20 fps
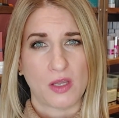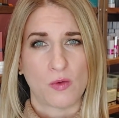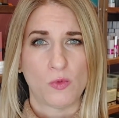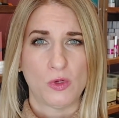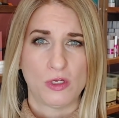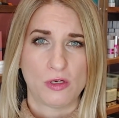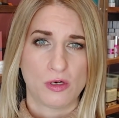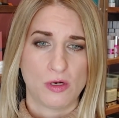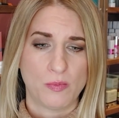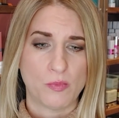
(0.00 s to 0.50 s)
And
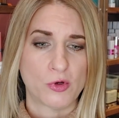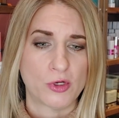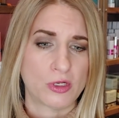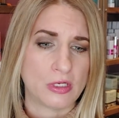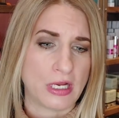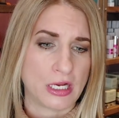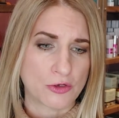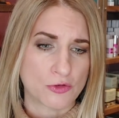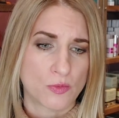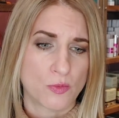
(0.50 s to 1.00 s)
when your
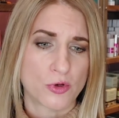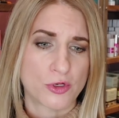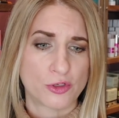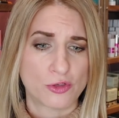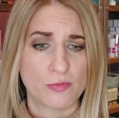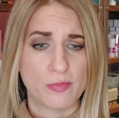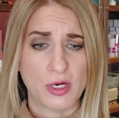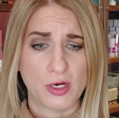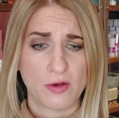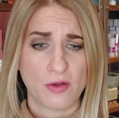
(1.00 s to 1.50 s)
natural
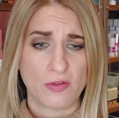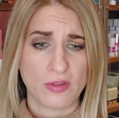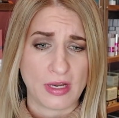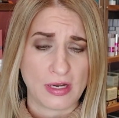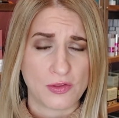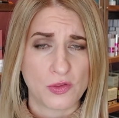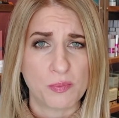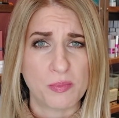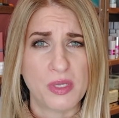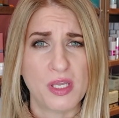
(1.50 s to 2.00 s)
moisture barrier is at
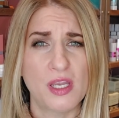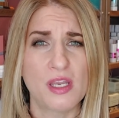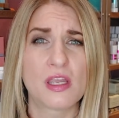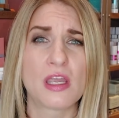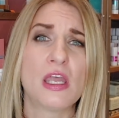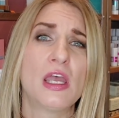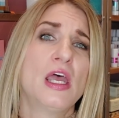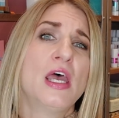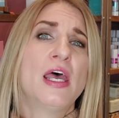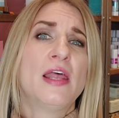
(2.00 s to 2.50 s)
its peak,
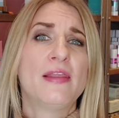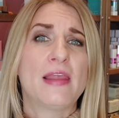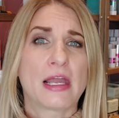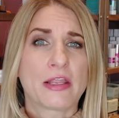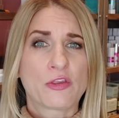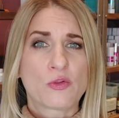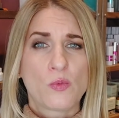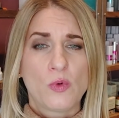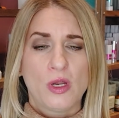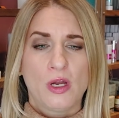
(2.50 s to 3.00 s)

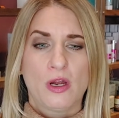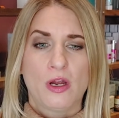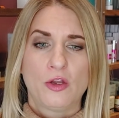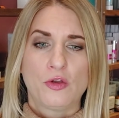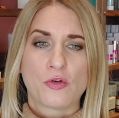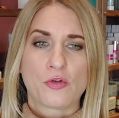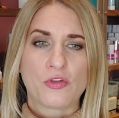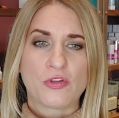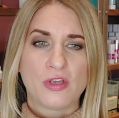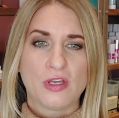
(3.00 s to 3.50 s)
that's where
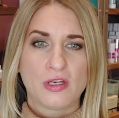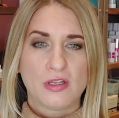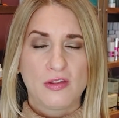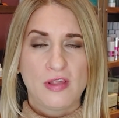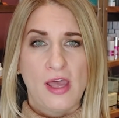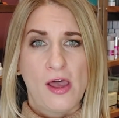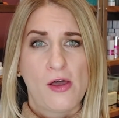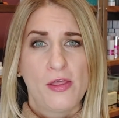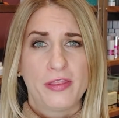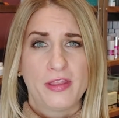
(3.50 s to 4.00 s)
your skin is
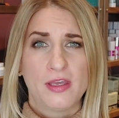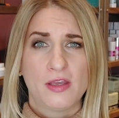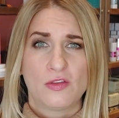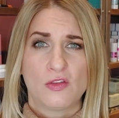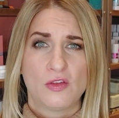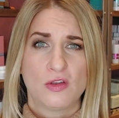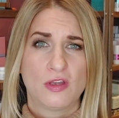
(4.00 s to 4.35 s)
healthiest.